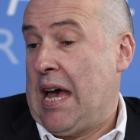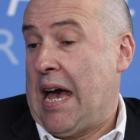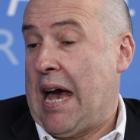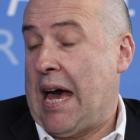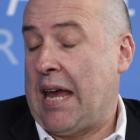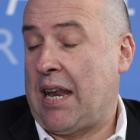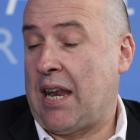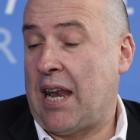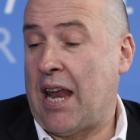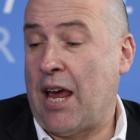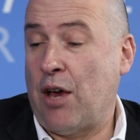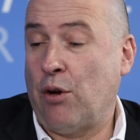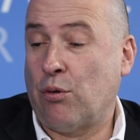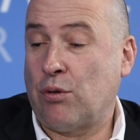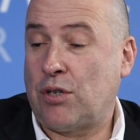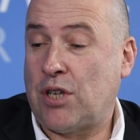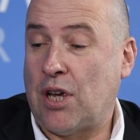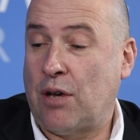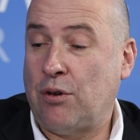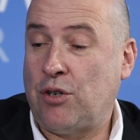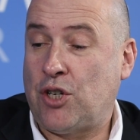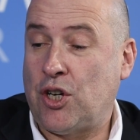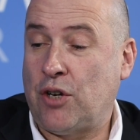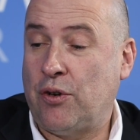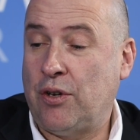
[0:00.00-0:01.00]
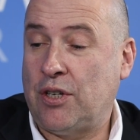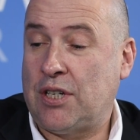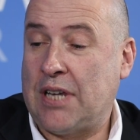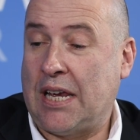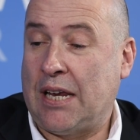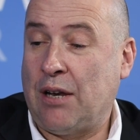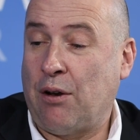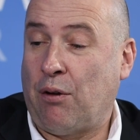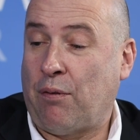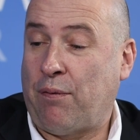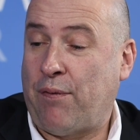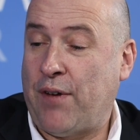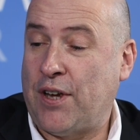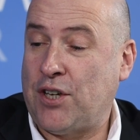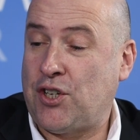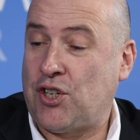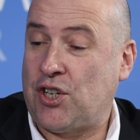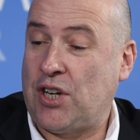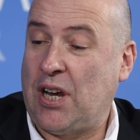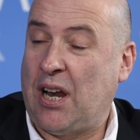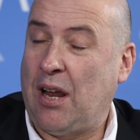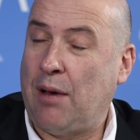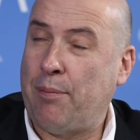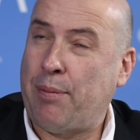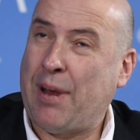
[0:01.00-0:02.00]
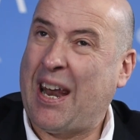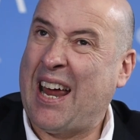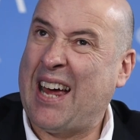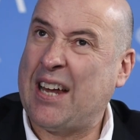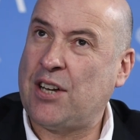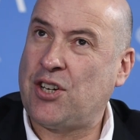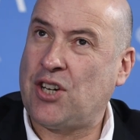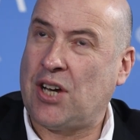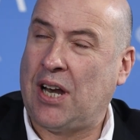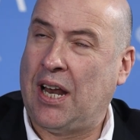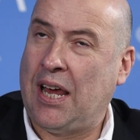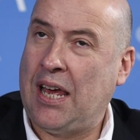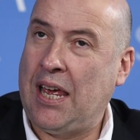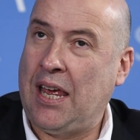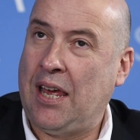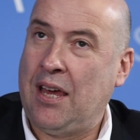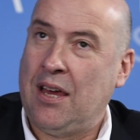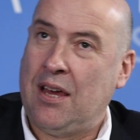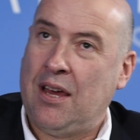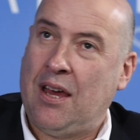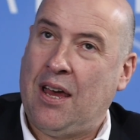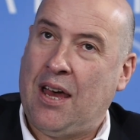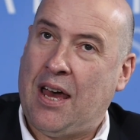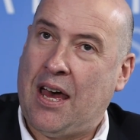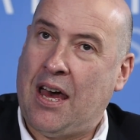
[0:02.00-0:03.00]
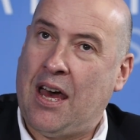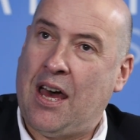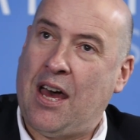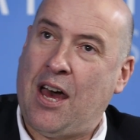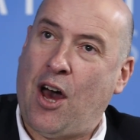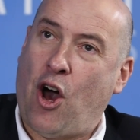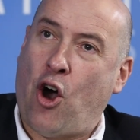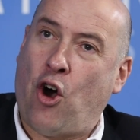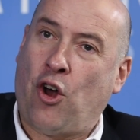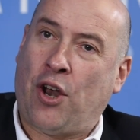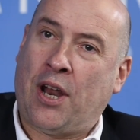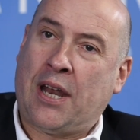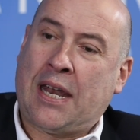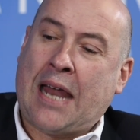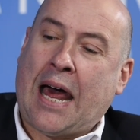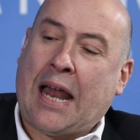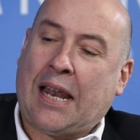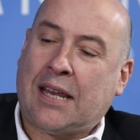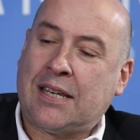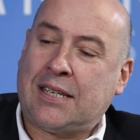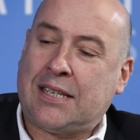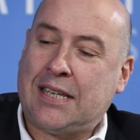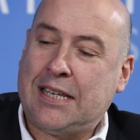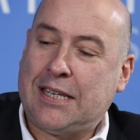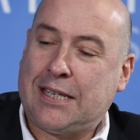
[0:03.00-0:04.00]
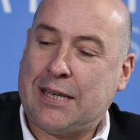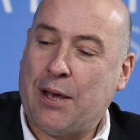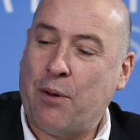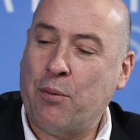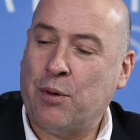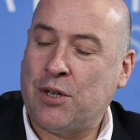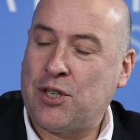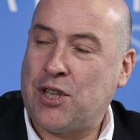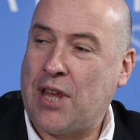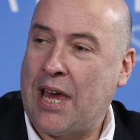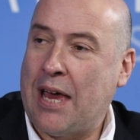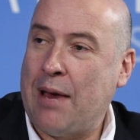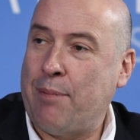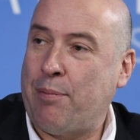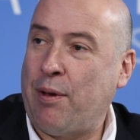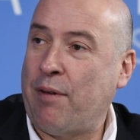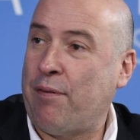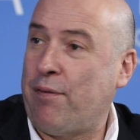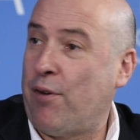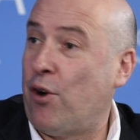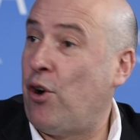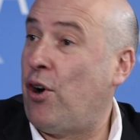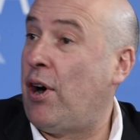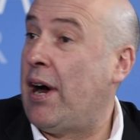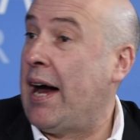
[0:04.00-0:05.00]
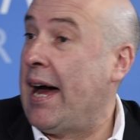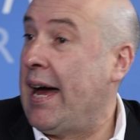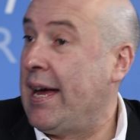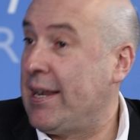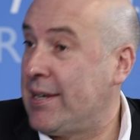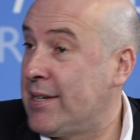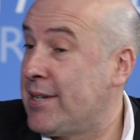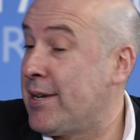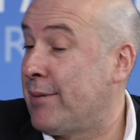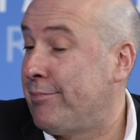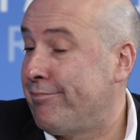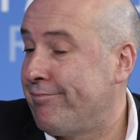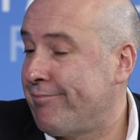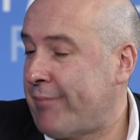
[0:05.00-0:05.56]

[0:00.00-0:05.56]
had an aortoduodenal fistula, but actually on analysis it was there beforehand,